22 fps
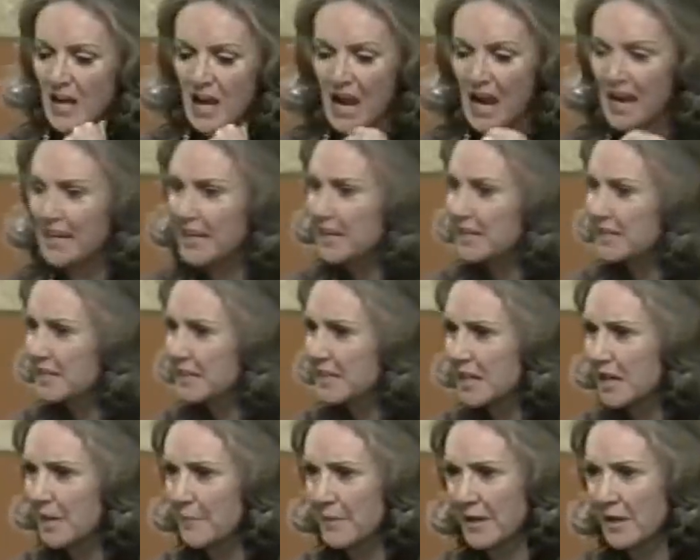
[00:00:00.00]
I didn't
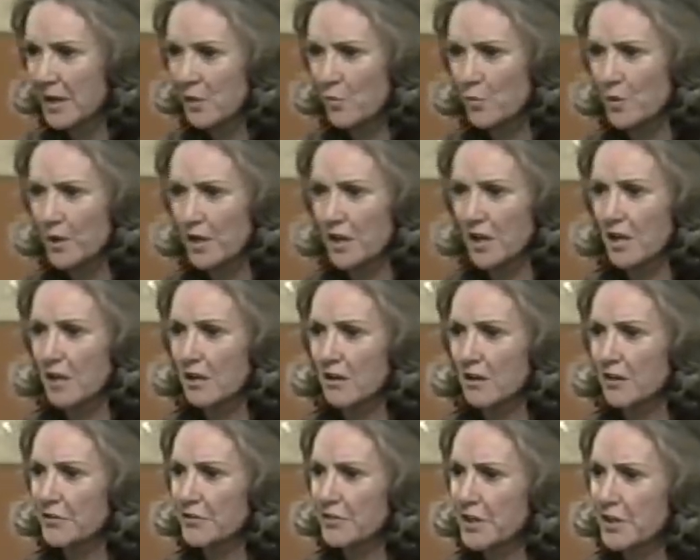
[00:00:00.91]
come anywhere
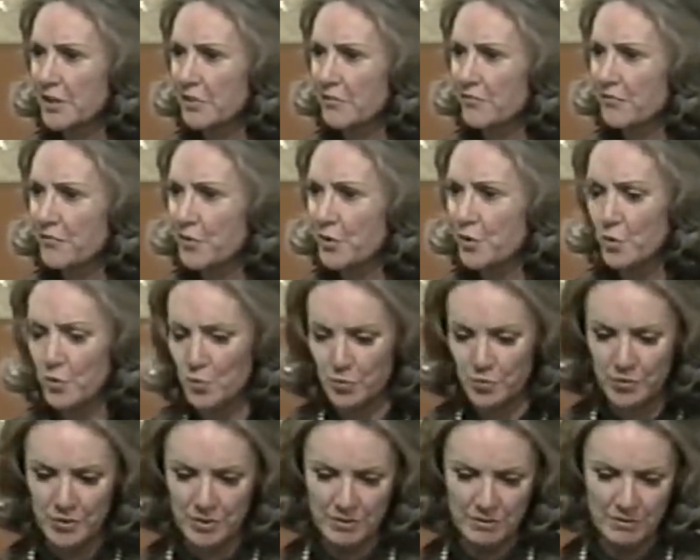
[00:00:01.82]
uh, near
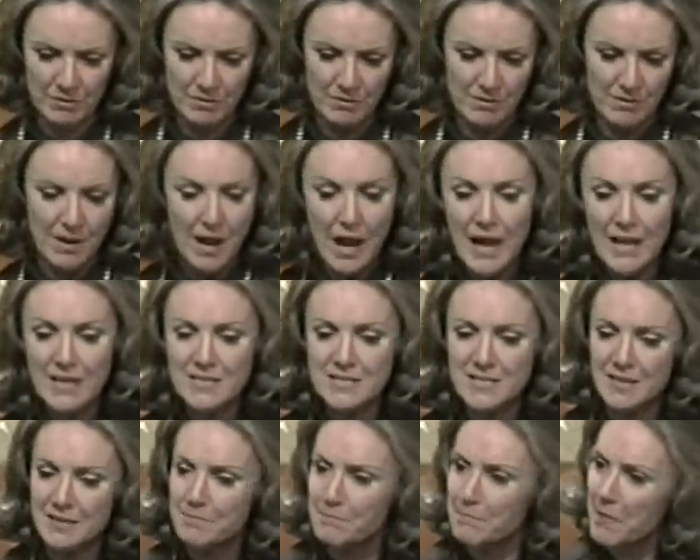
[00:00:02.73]
food. I
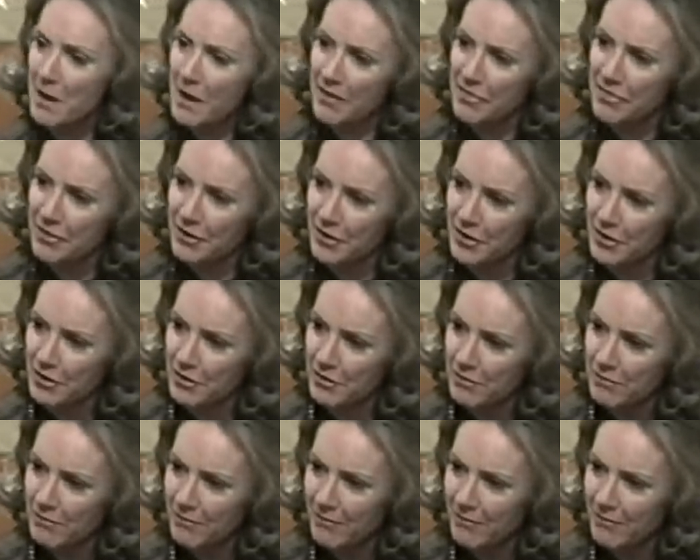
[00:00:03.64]
said mother.